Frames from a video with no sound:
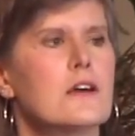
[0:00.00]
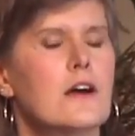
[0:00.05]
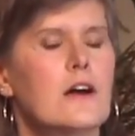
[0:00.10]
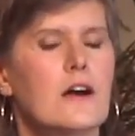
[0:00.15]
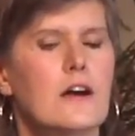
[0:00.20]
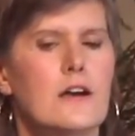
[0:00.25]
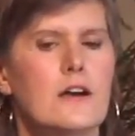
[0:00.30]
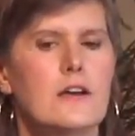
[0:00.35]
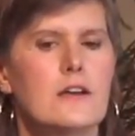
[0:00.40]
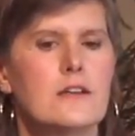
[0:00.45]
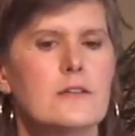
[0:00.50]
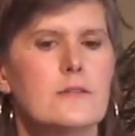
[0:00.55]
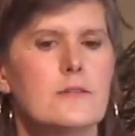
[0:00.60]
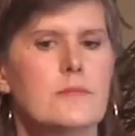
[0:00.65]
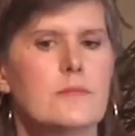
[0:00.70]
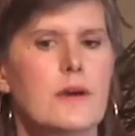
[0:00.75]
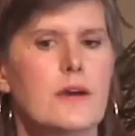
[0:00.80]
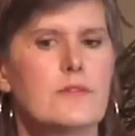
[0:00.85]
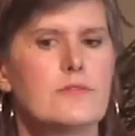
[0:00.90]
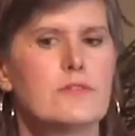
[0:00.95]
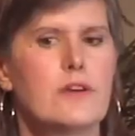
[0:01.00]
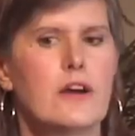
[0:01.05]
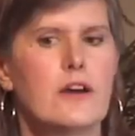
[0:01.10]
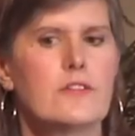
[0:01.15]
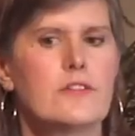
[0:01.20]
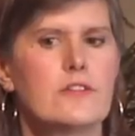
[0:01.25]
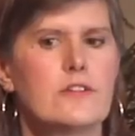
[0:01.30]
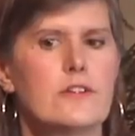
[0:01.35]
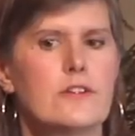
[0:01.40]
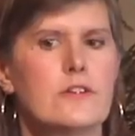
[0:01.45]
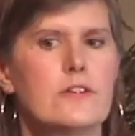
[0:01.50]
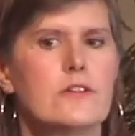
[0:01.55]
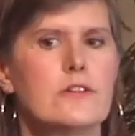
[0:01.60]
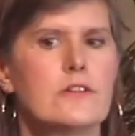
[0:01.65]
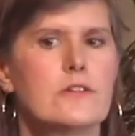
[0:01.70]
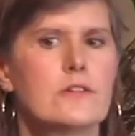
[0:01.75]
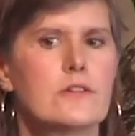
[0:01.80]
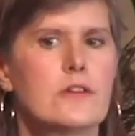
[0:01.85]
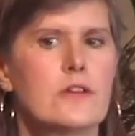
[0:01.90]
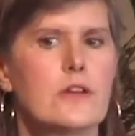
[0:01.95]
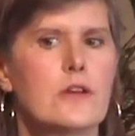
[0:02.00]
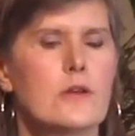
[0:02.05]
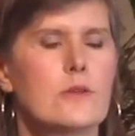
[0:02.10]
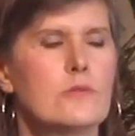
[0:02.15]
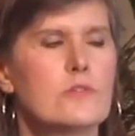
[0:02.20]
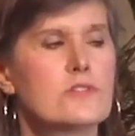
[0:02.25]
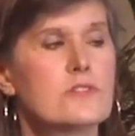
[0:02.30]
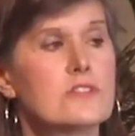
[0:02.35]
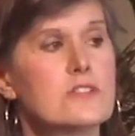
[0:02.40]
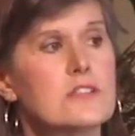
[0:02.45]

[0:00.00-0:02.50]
My father was a